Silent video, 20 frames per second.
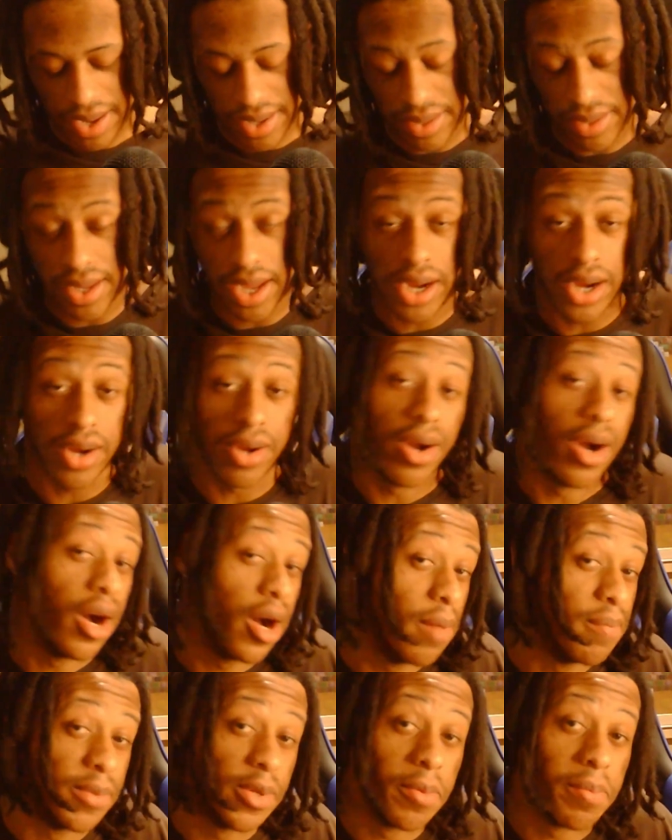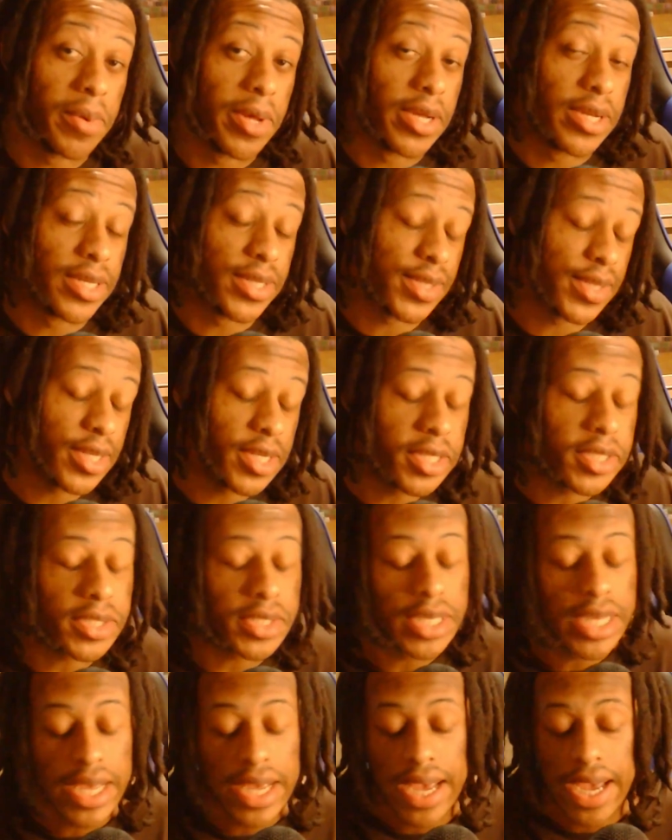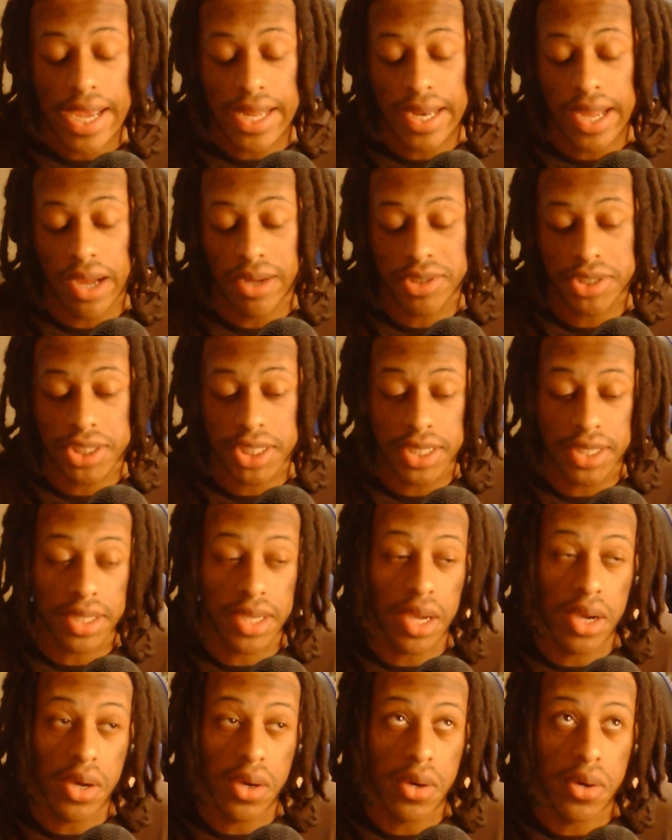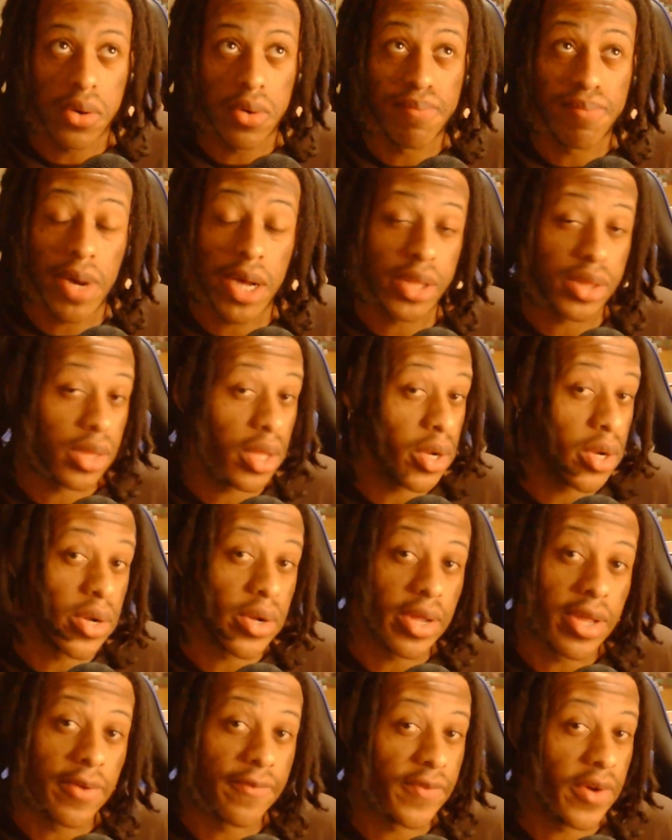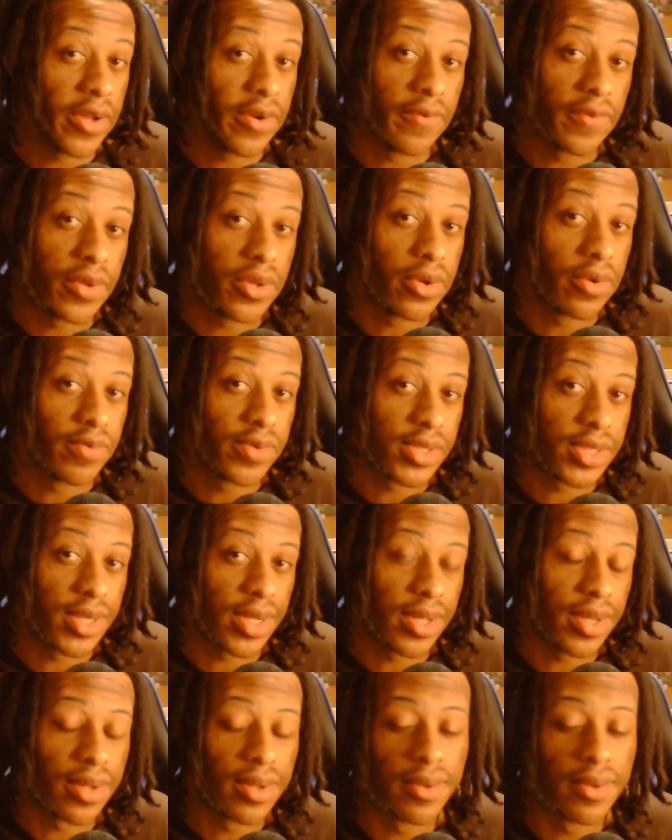There are all the PS6. And I'll check y'all my third and final video for today.